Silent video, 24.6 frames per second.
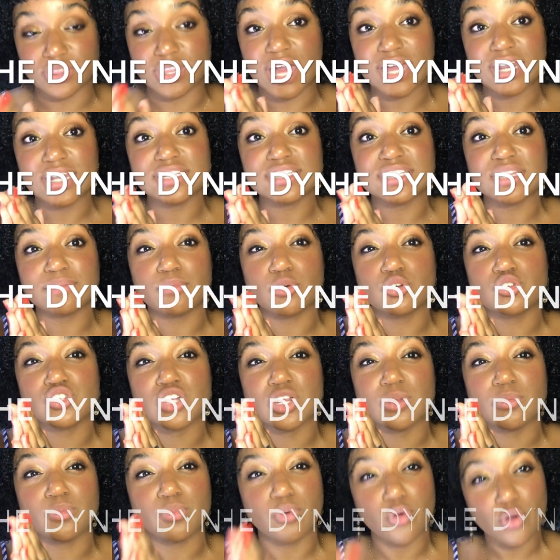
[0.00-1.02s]
That is the
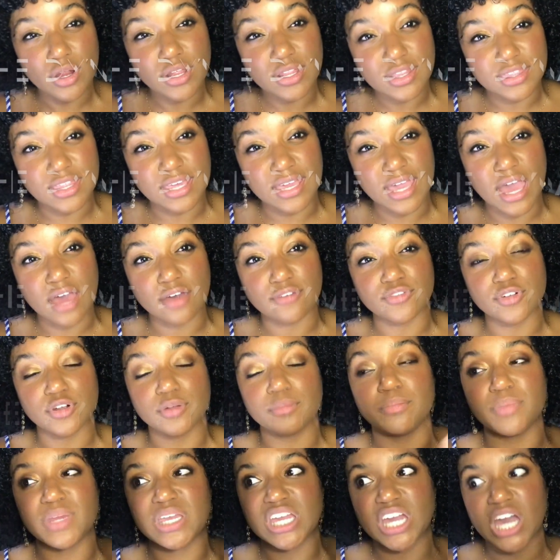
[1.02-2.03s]
most important thing
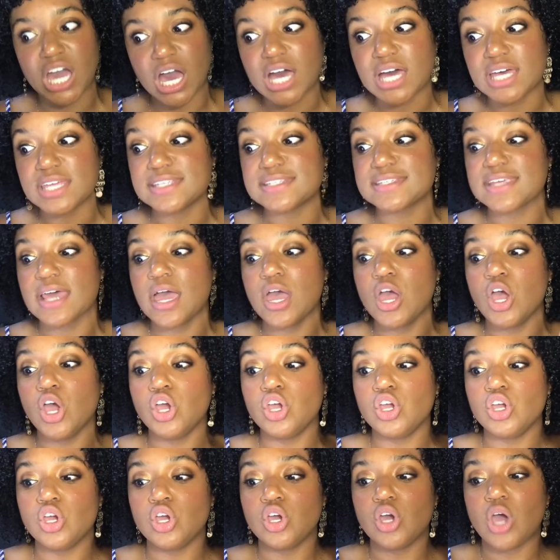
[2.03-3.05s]
ever, because
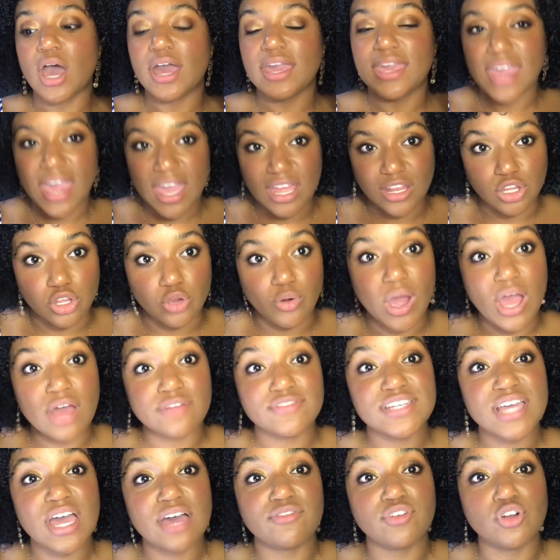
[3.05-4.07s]
again, you
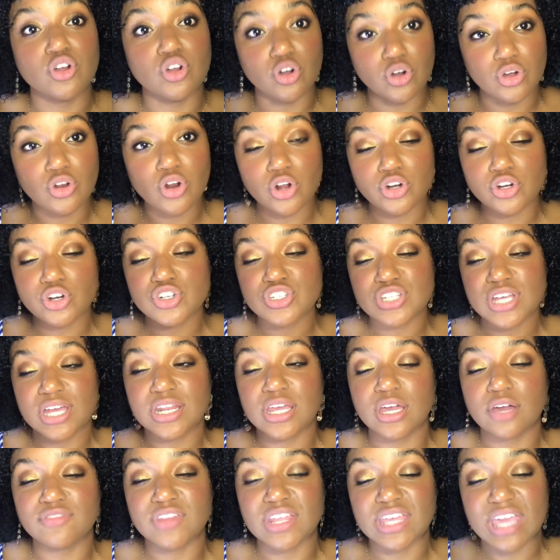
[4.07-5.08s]
have to have a good
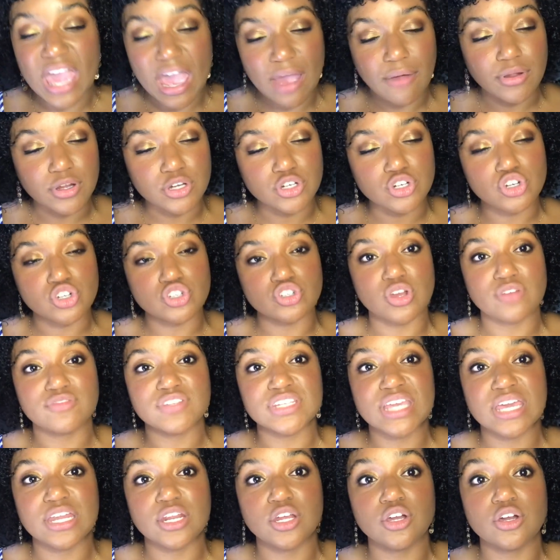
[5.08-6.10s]
understanding of the characters. You have
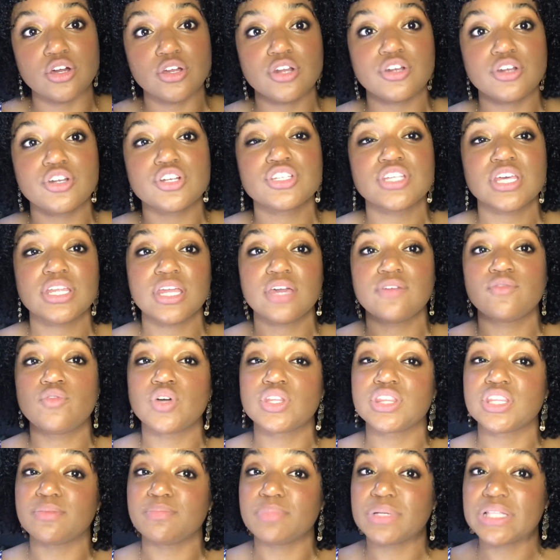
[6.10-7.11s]
to get a good understanding of
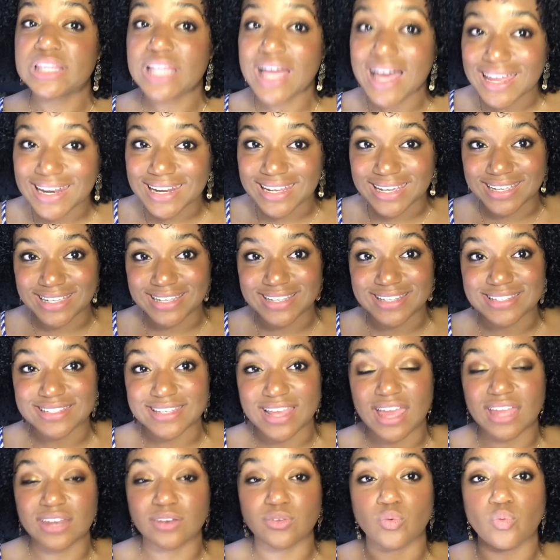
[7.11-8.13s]
what the plot is
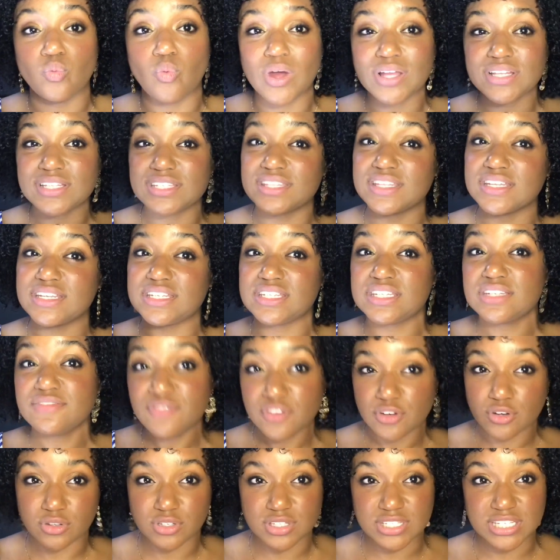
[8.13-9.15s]
and what's the
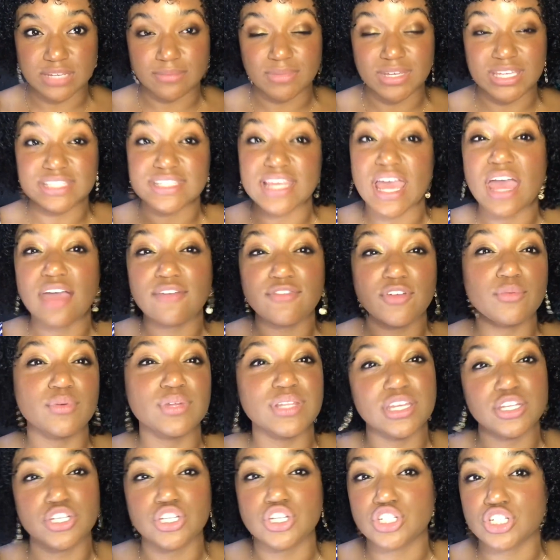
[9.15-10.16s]
difficulty, because every
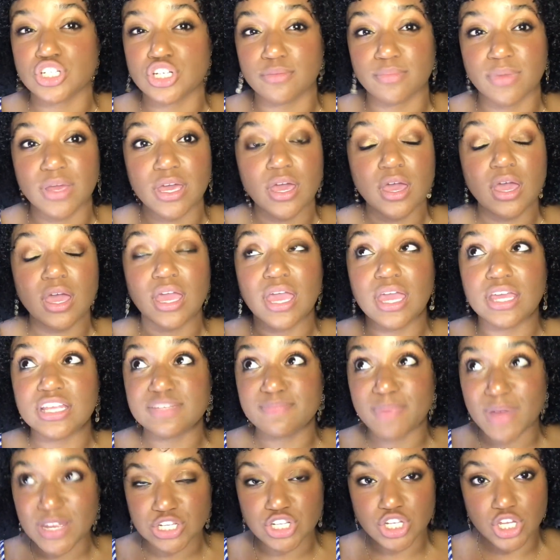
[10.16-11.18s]
relationship,
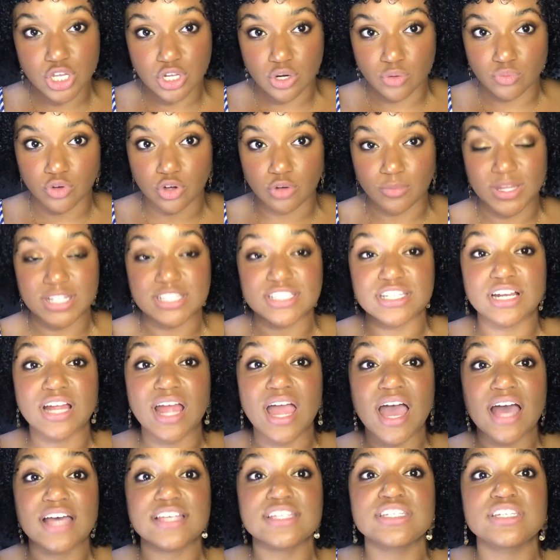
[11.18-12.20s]
especially in a romance, there
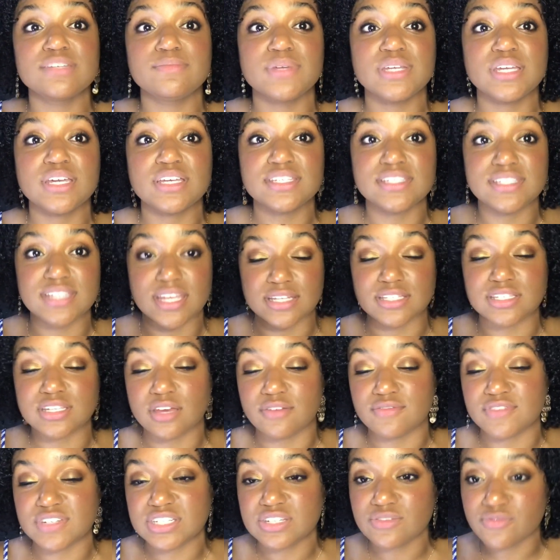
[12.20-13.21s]
has to be a sense
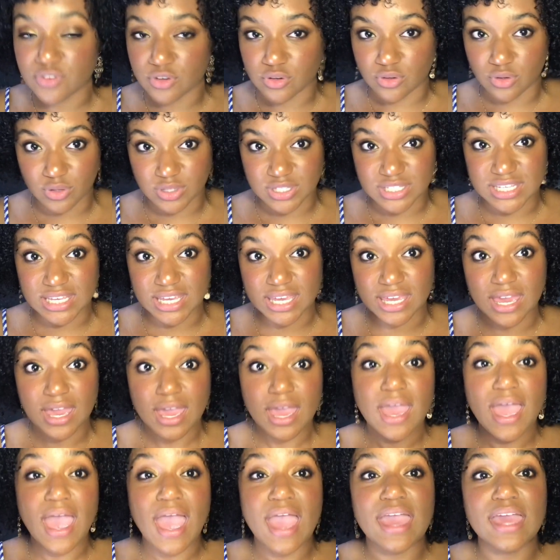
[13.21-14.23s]
of difficulty.
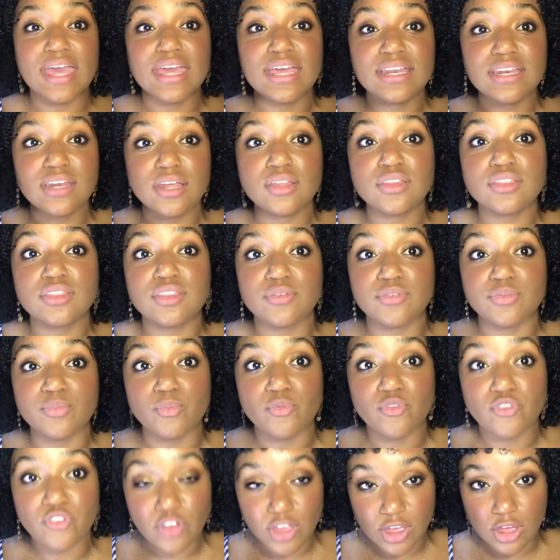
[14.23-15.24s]
In the
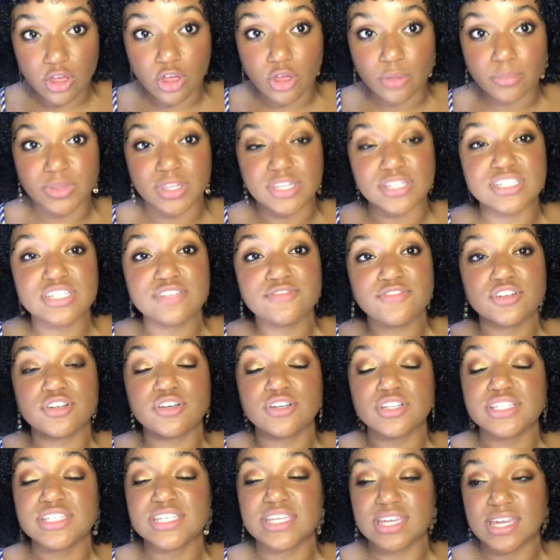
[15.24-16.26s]
film, the
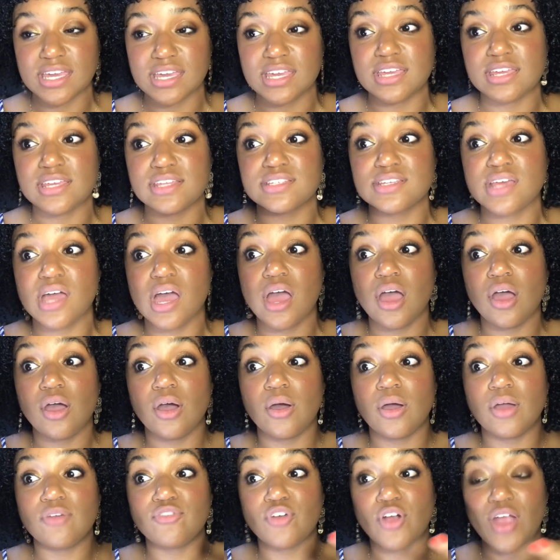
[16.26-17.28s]
difficulty is
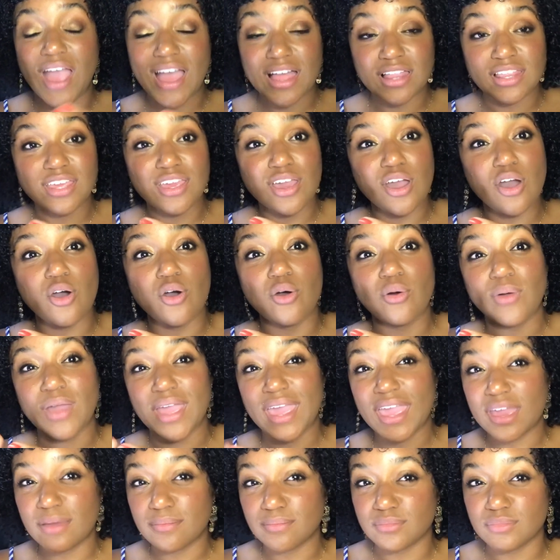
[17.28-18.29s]
for Elio,
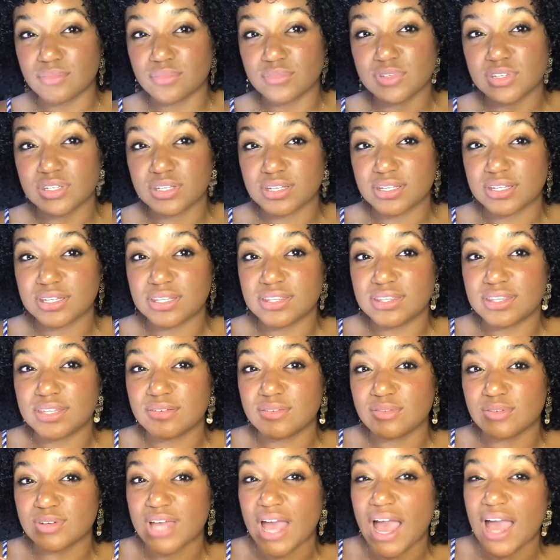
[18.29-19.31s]
him
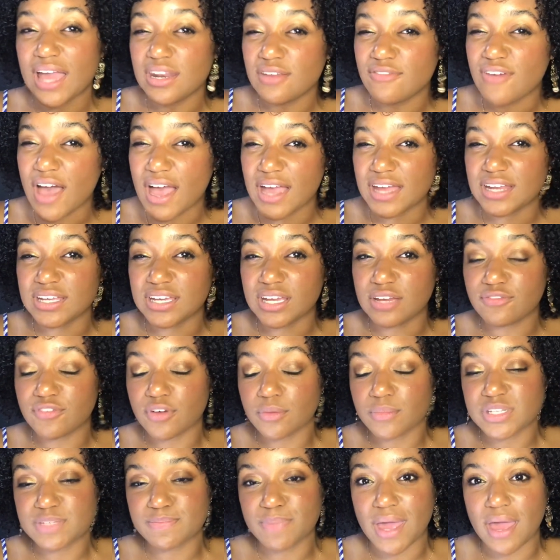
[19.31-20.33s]
kind of hiding it
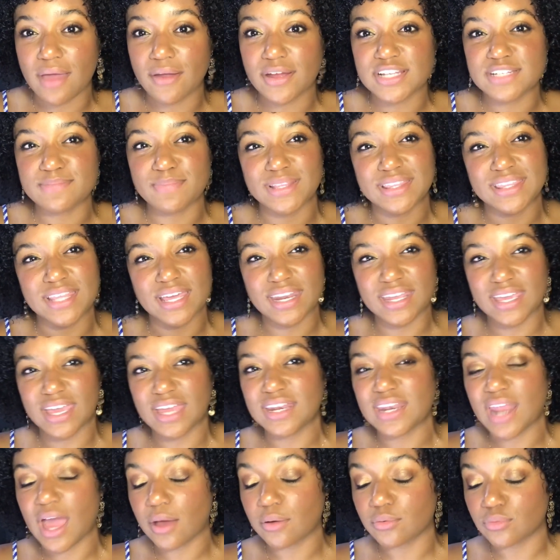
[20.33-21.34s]
from his parents, but then
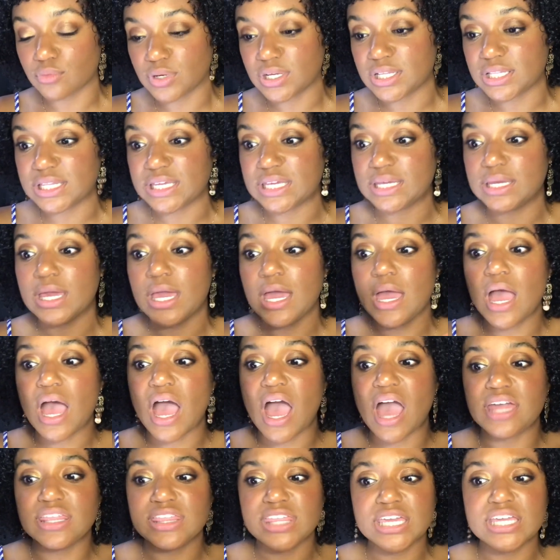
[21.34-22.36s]
again, not really.
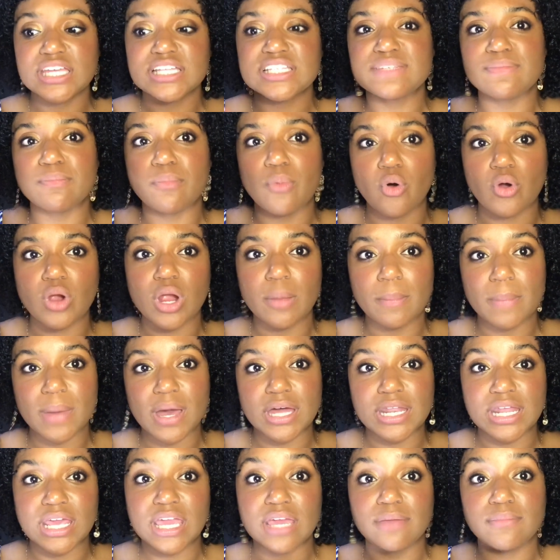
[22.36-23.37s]
I think it's more
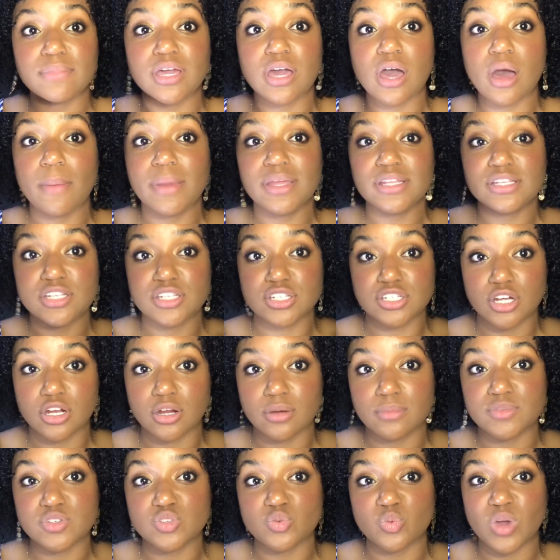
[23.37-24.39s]
about him coming to
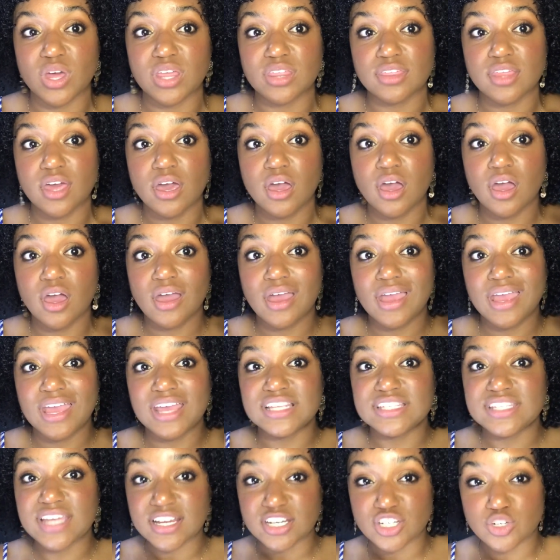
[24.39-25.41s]
terms with
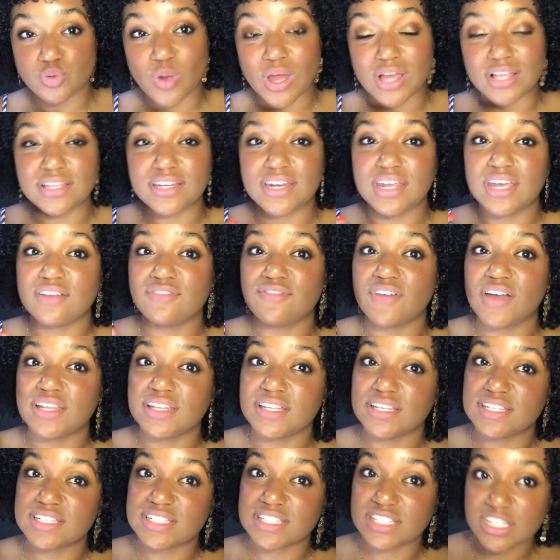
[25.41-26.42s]
his sexuality and
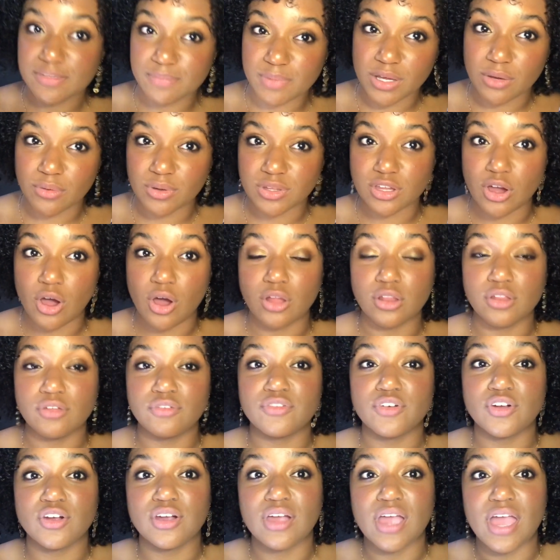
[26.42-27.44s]
finally sleeping with
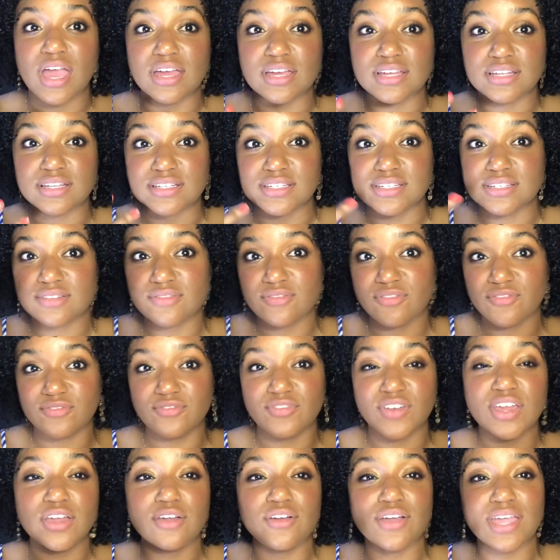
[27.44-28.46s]
Oliver and
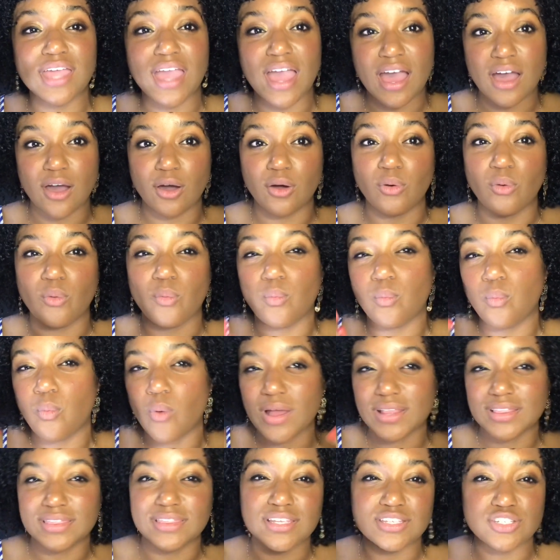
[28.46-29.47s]
figuring out
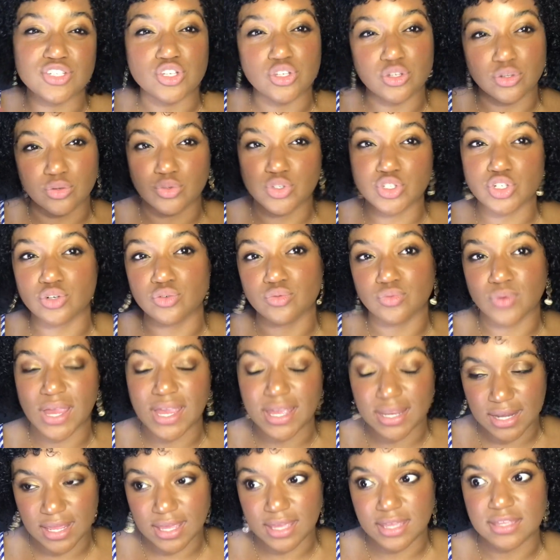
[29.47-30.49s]
what this new
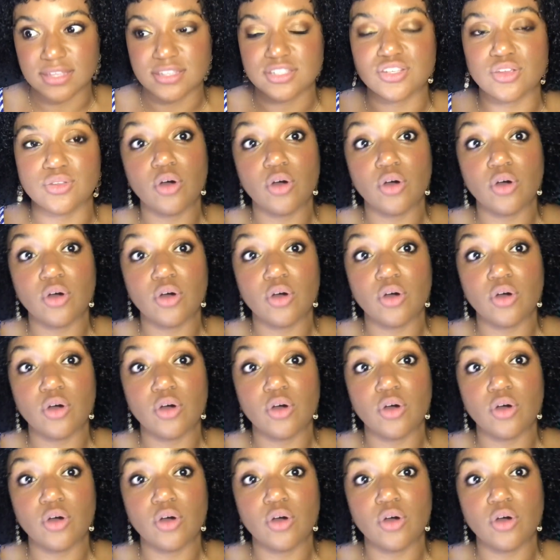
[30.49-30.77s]
terrain is.